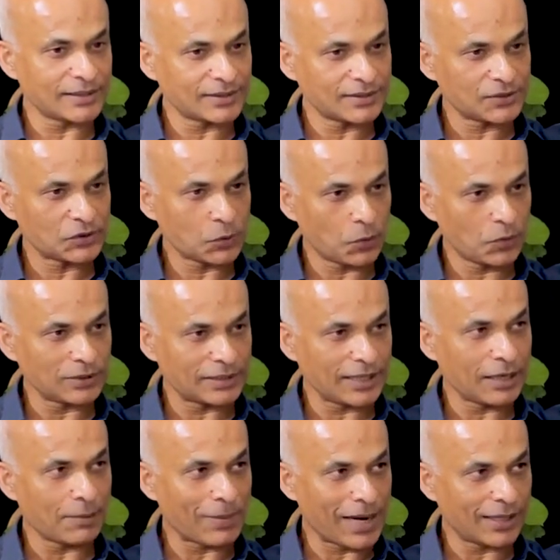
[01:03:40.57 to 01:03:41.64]
is this whole
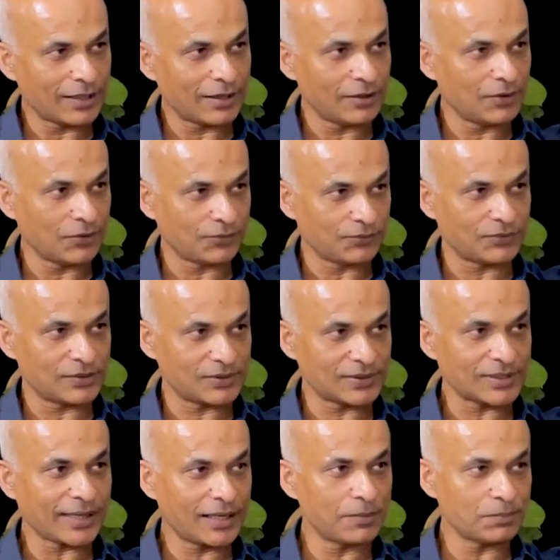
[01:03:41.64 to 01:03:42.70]
thing a battle of the
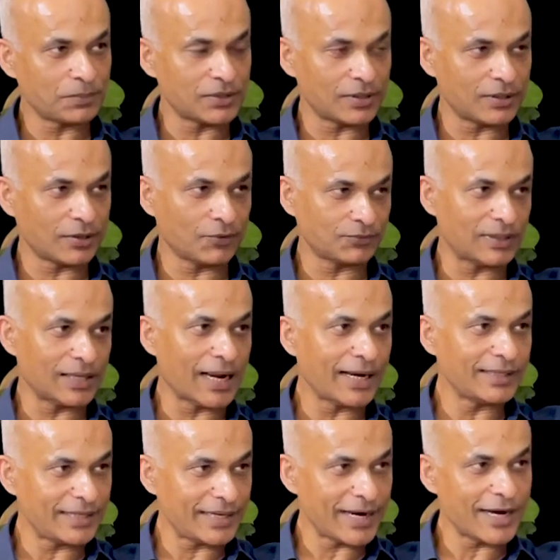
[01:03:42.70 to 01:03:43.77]
second of the
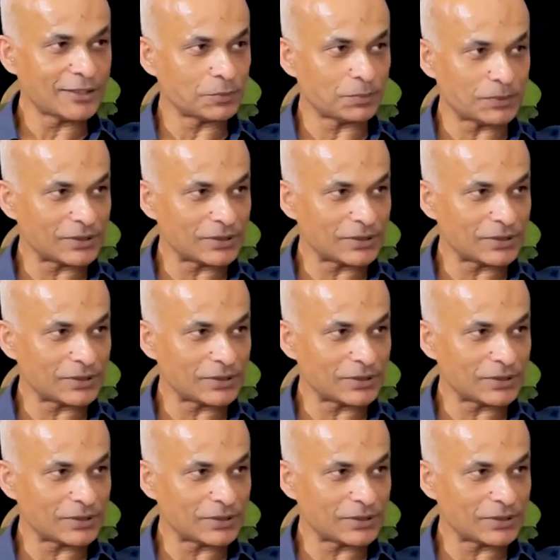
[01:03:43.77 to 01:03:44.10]
98th